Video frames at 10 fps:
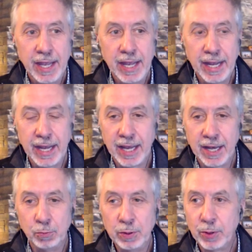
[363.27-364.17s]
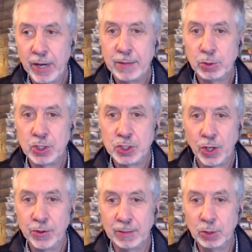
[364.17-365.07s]
And we were able to
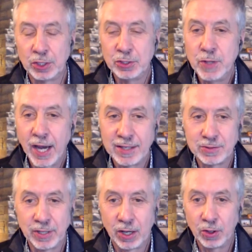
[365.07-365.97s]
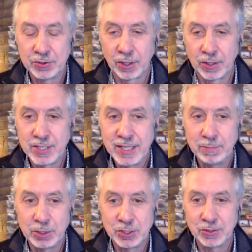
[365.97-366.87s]
show them, look, you guys are an all-star team,
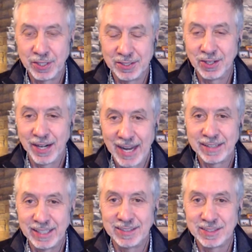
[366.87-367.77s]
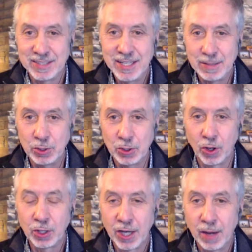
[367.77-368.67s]
but you're you're not acting as a team. You're
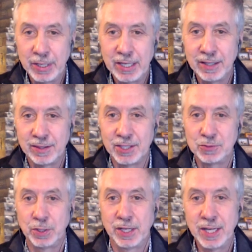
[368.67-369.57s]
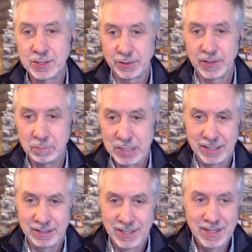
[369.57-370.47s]
all coming hit this with a history of
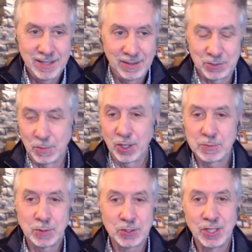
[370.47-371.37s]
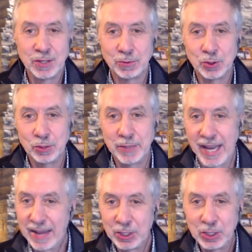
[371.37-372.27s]
being the smartest person in the room and
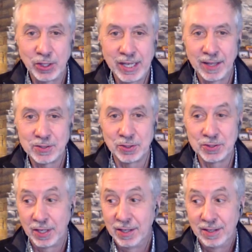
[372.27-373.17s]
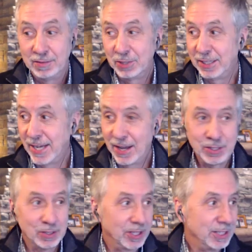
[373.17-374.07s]
having all the answers but now
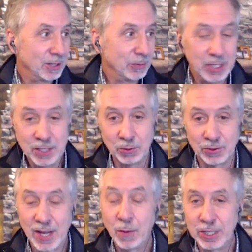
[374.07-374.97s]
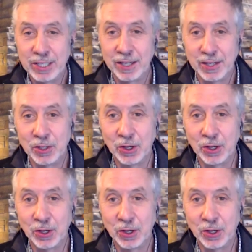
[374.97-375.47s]
you're in here with equals now what are you going to do